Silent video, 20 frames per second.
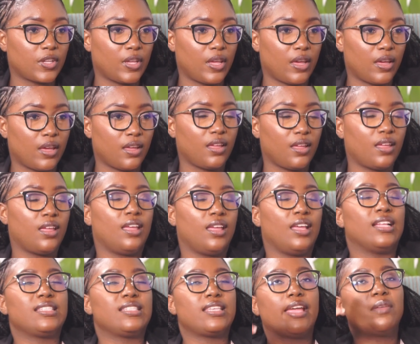Yeah.
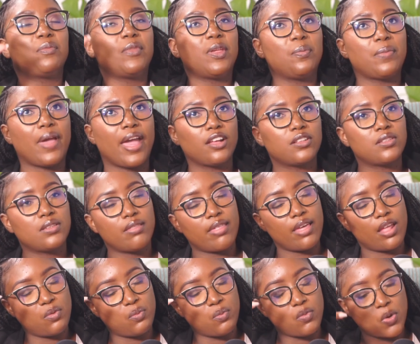Take me back to
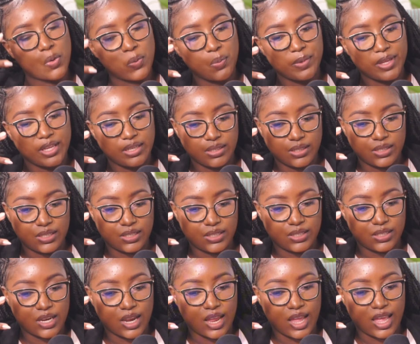that
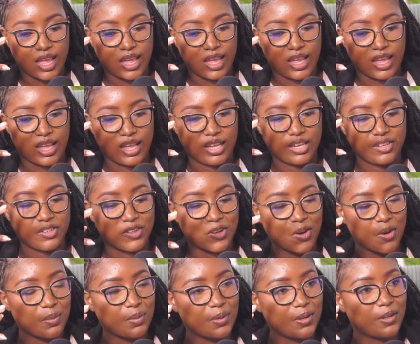moment in
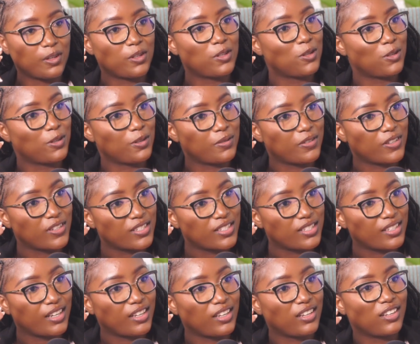Durban at
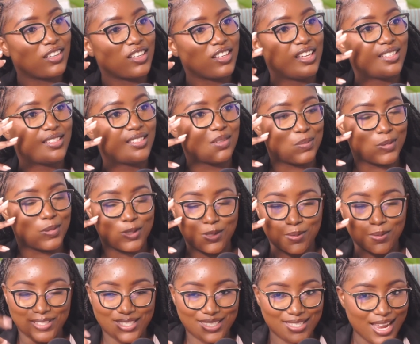university. Supposed
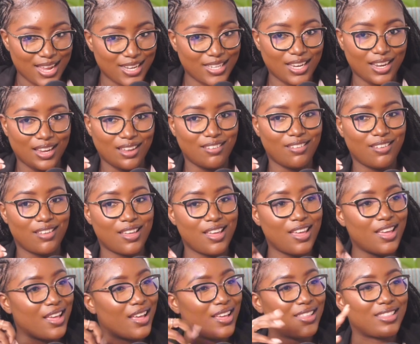to be studying.
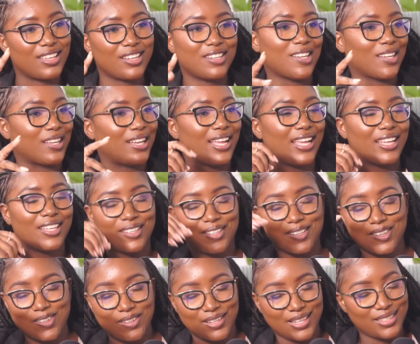And then you're like, you
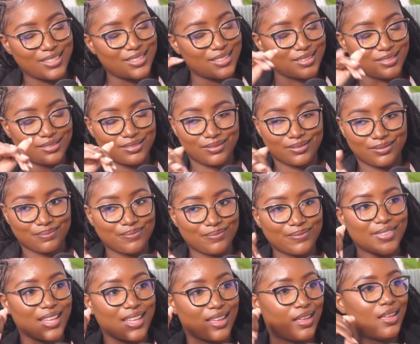know what?
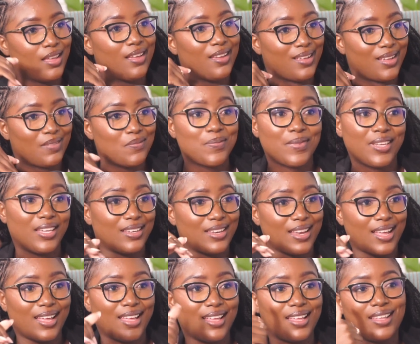
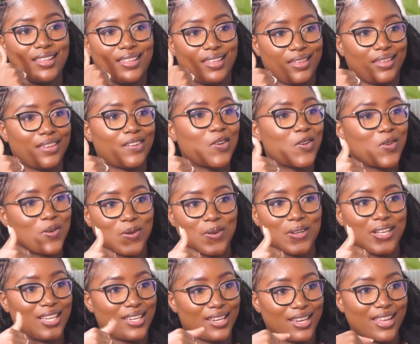Mina, dear
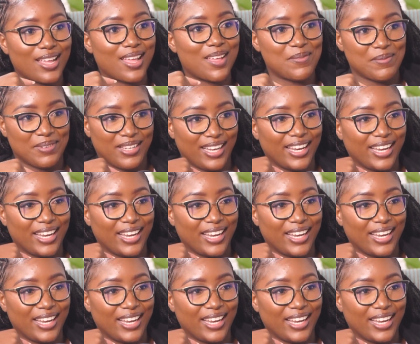God, I'm